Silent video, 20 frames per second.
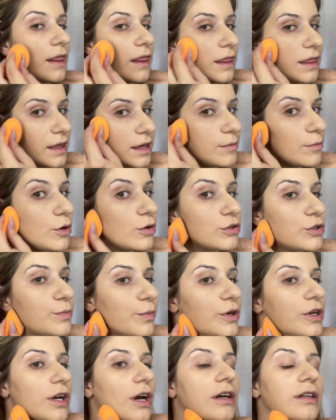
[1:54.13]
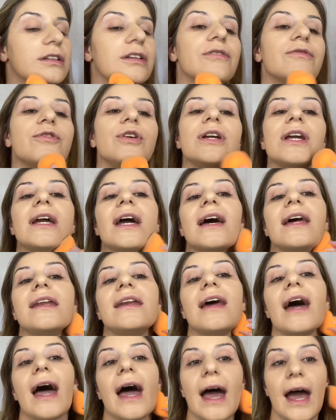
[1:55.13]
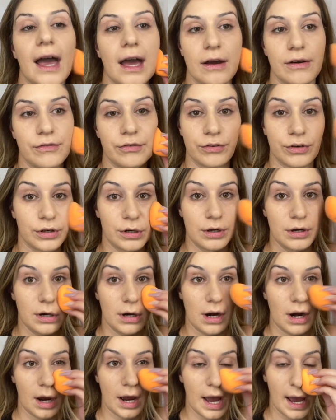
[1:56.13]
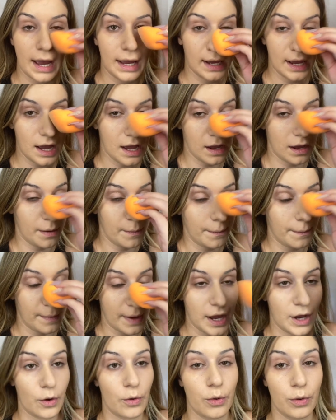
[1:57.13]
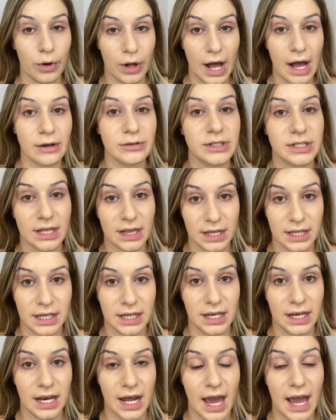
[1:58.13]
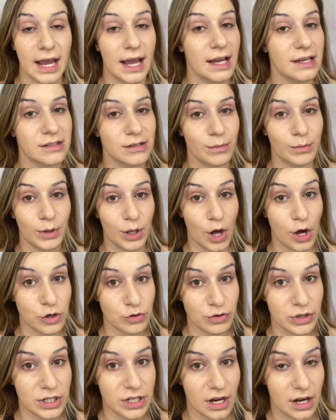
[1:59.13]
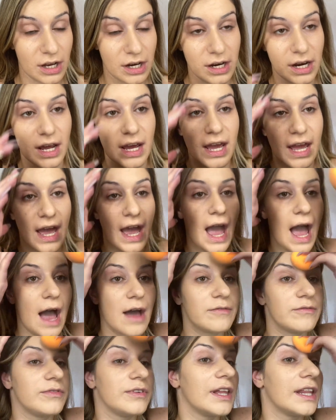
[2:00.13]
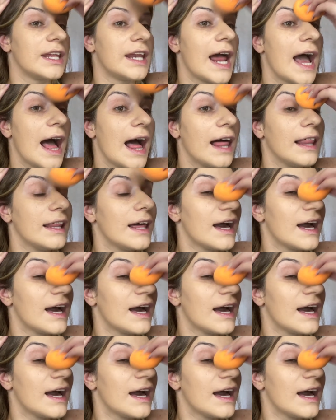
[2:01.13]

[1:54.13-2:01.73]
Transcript: the most productive weekend ever. I got my whole house clean. I got some laundry done. I'm feeling hella